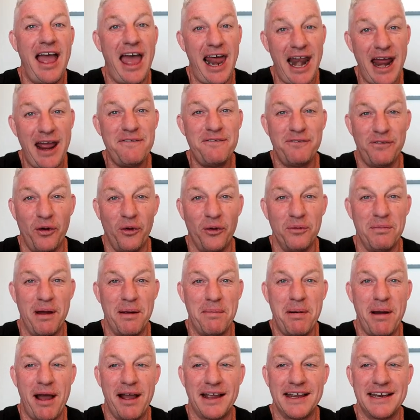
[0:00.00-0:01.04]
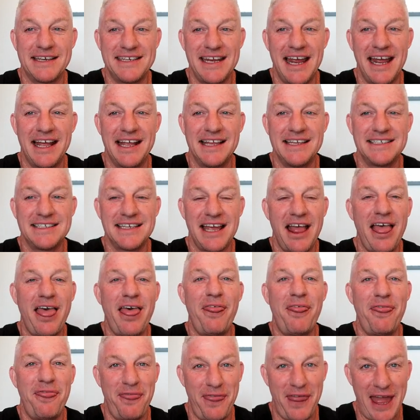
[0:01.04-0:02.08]
and I fold my pocket tens,
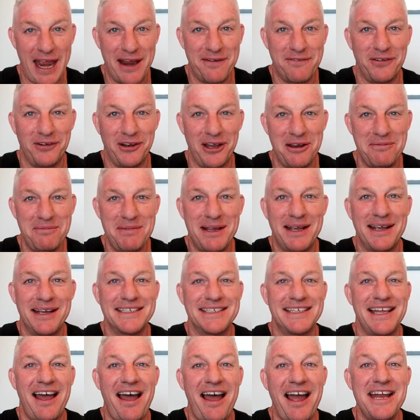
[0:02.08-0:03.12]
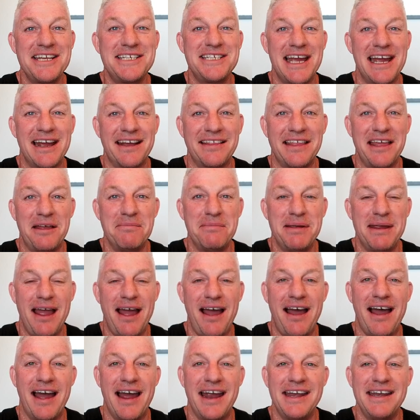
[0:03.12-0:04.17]
thankfully, because the hijack then
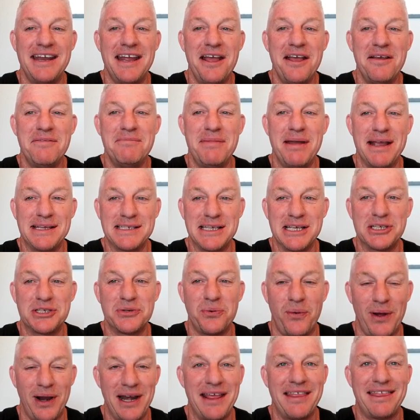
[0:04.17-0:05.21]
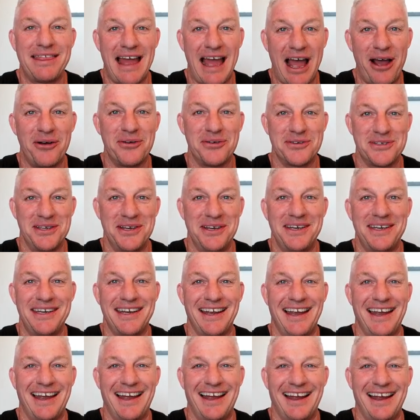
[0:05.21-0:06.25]
behind makes it twenty thousand.
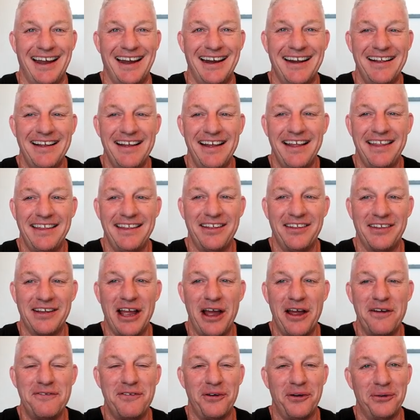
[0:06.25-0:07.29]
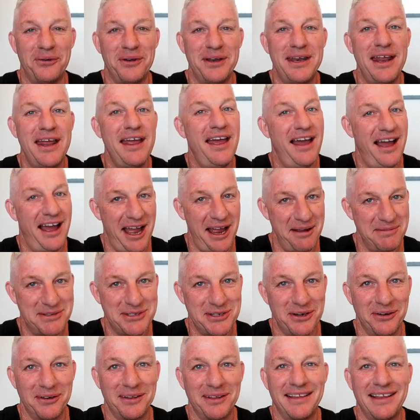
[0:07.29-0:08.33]
The other guy folded. I'm
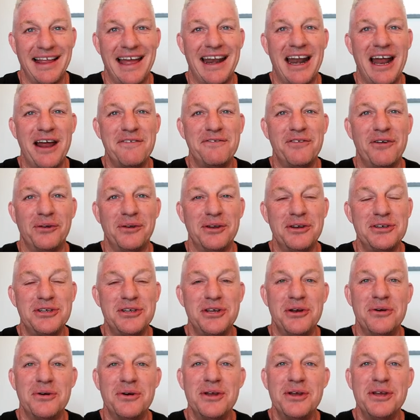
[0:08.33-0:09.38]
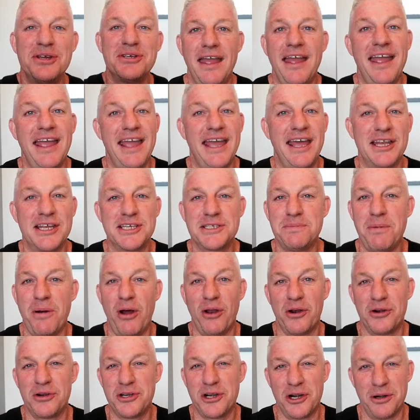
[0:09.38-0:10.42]
certain that I folded too. In a
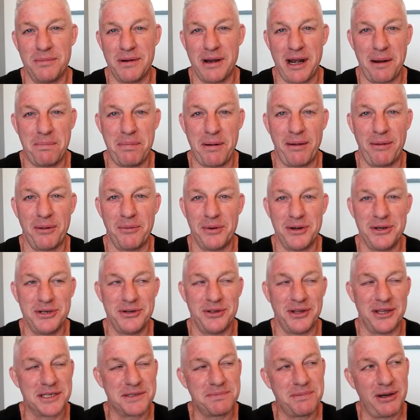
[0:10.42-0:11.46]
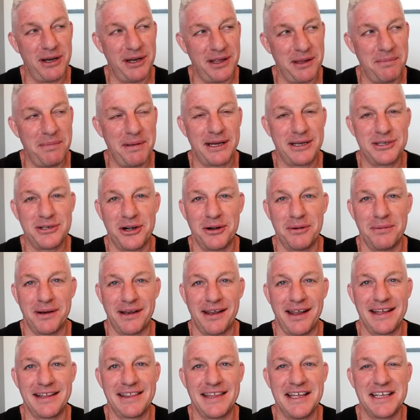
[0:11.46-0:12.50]
smaller tournament, I probably wouldn't do this, but in the big
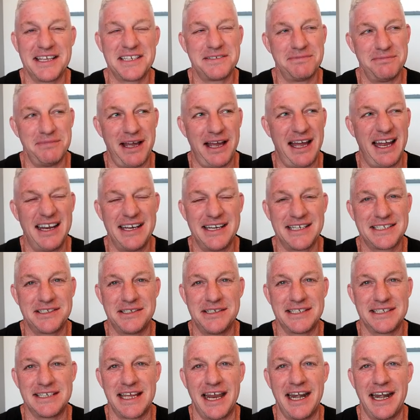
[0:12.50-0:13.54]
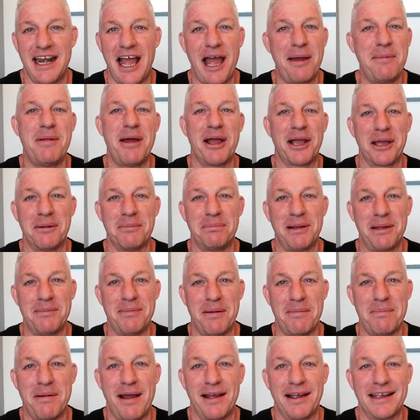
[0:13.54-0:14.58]
tournament like this, I just decided I'm not going to play
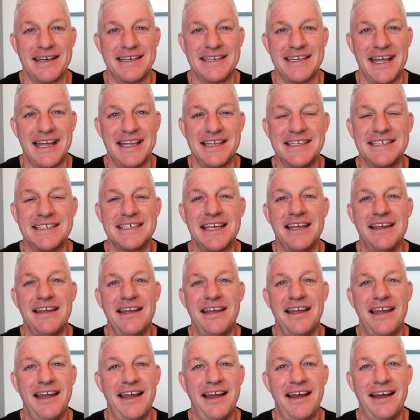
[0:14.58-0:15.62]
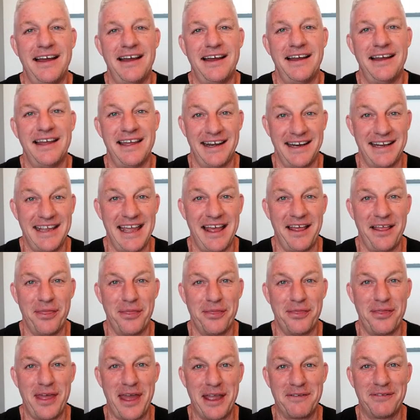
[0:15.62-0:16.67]
my pocket tens. Uh, and
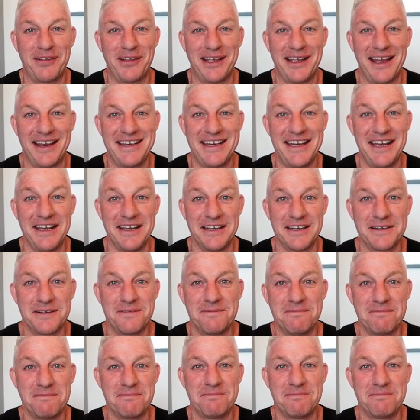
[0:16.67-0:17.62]
again, thankfully I didn't.